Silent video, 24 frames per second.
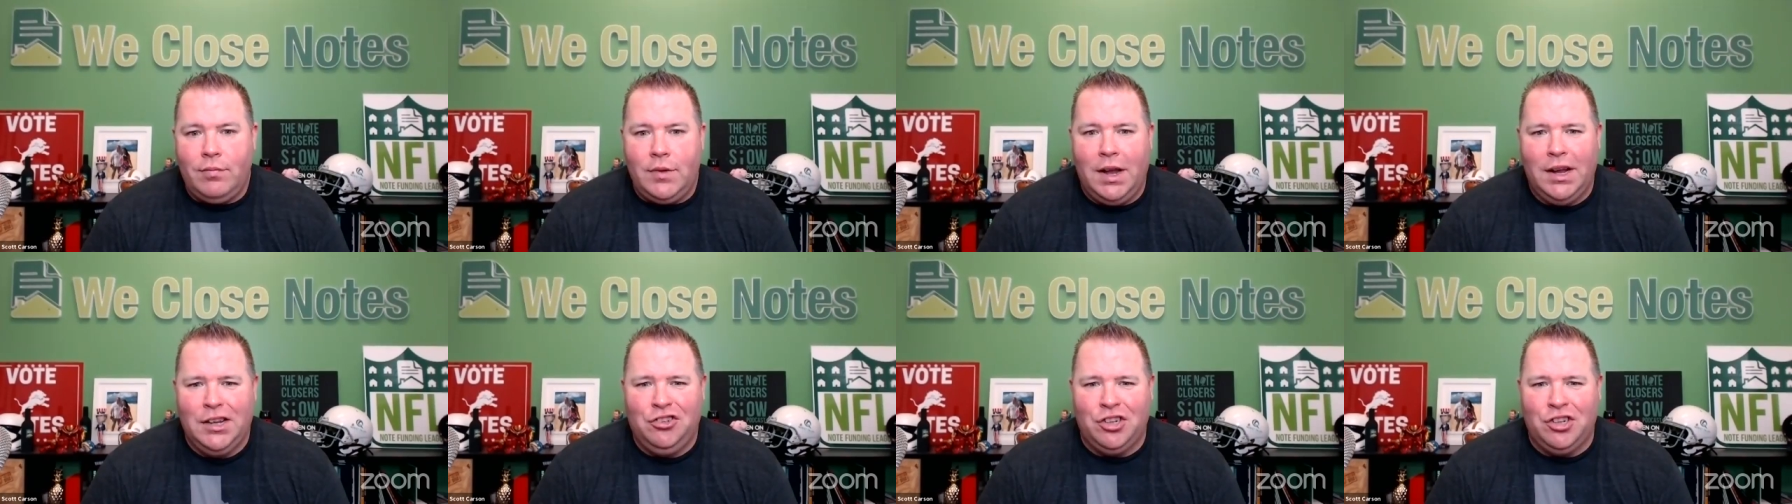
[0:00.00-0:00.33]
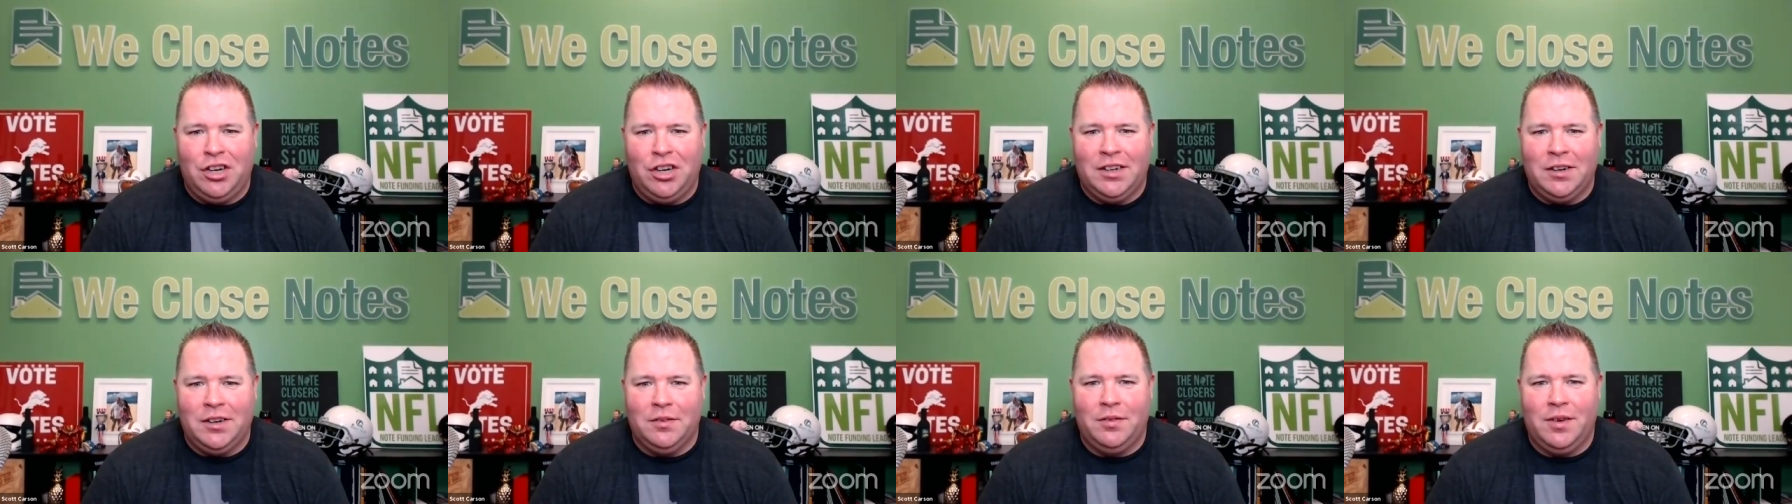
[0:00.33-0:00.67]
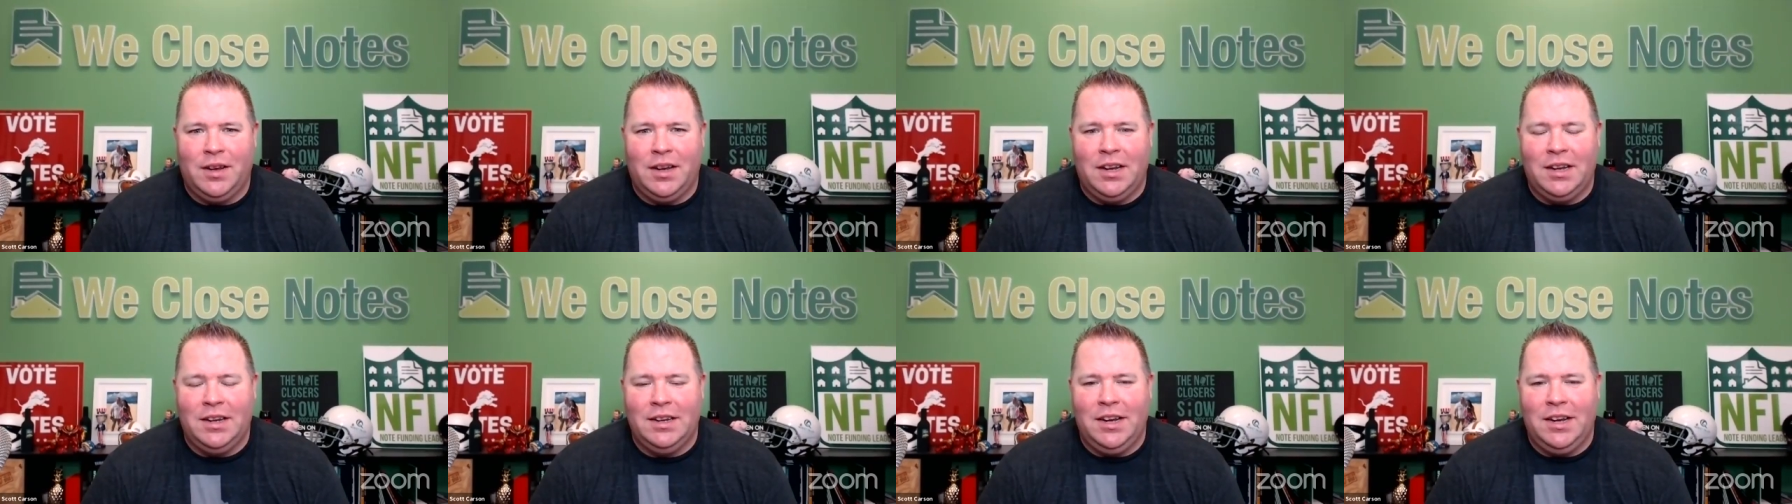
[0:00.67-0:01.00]
a chunk of
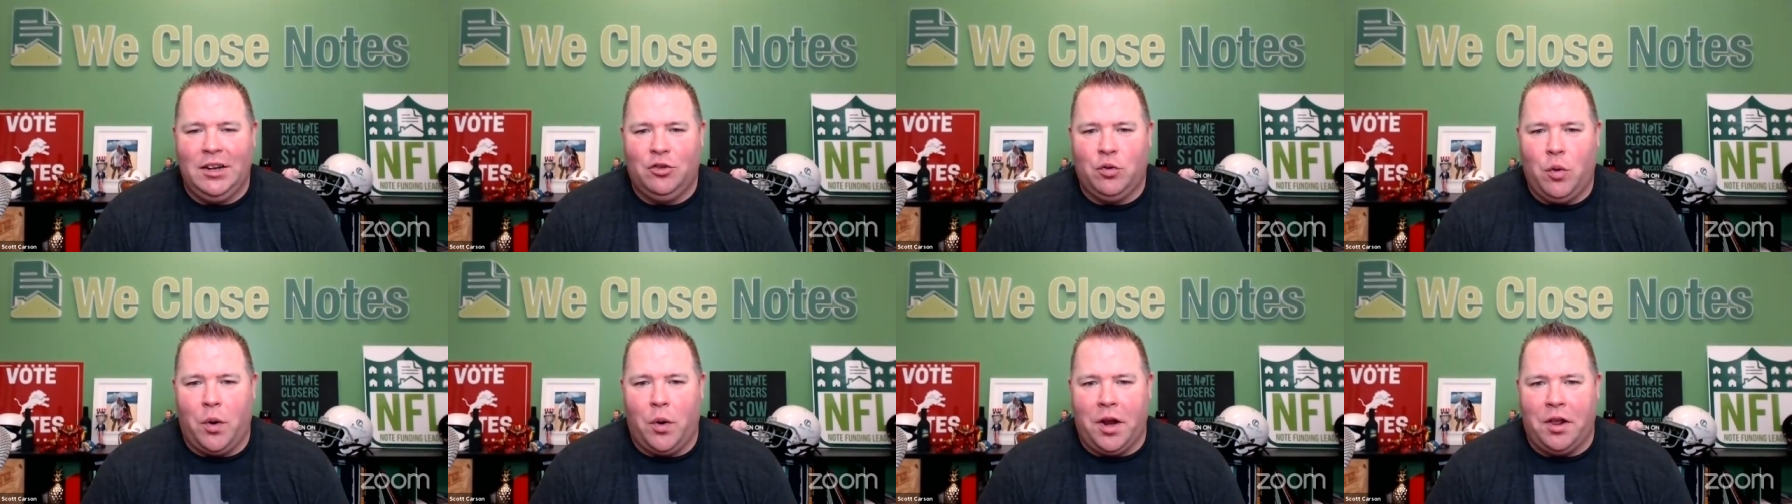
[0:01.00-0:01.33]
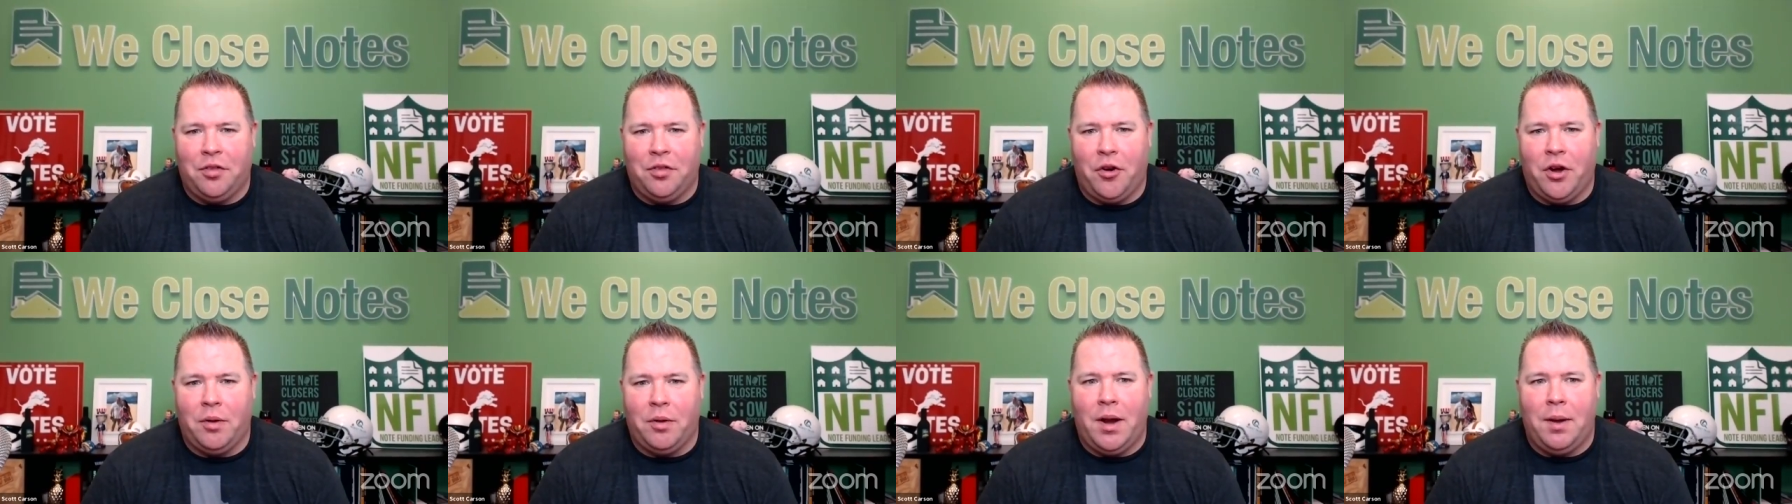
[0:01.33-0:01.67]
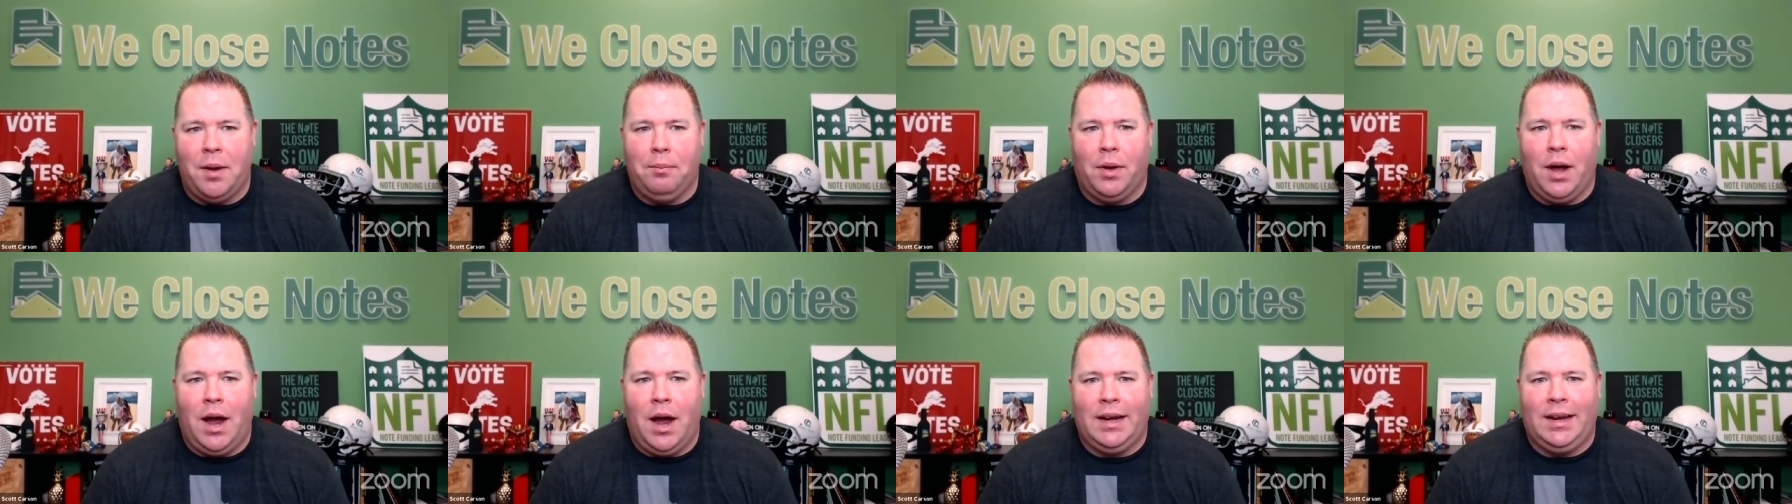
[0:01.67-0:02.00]
uh, you know 20, 30
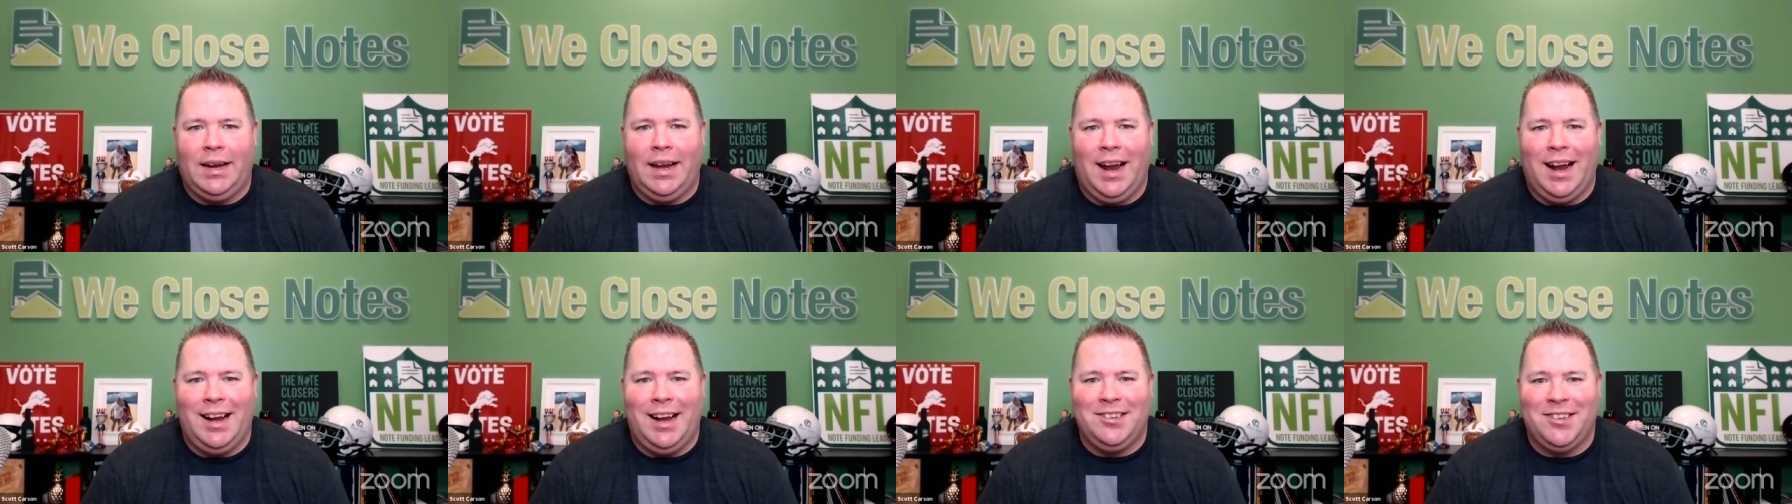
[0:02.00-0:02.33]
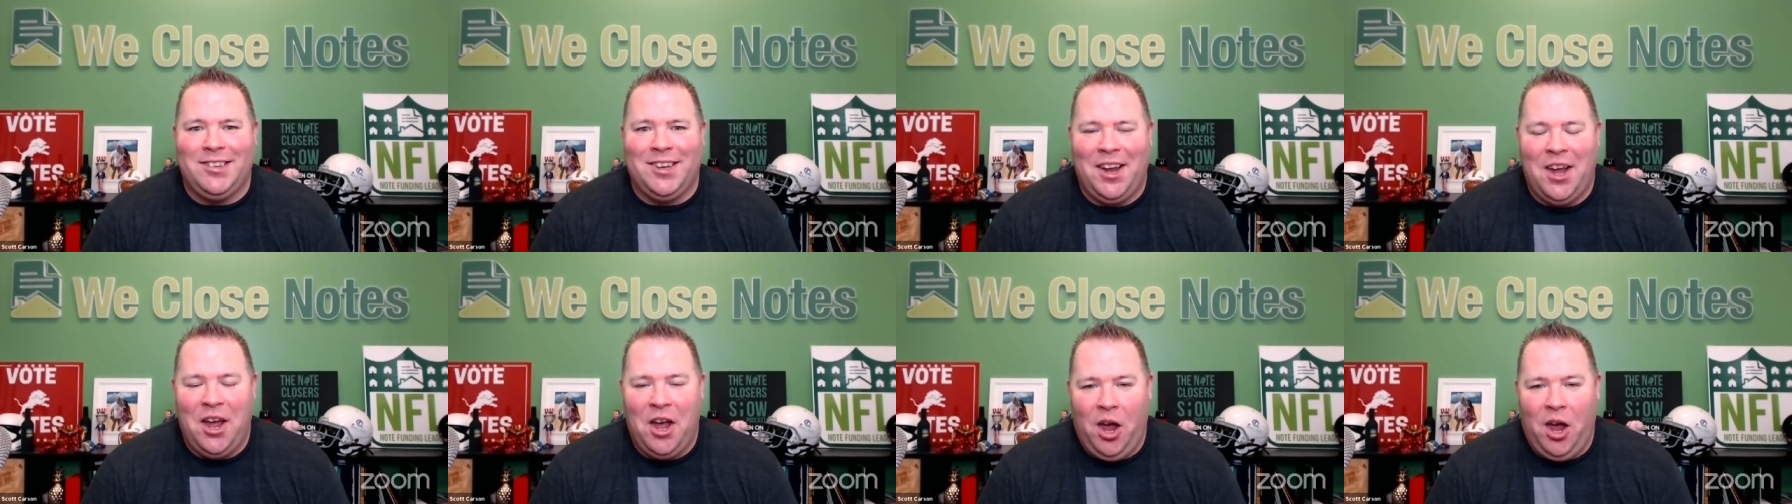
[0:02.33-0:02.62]
minute podcast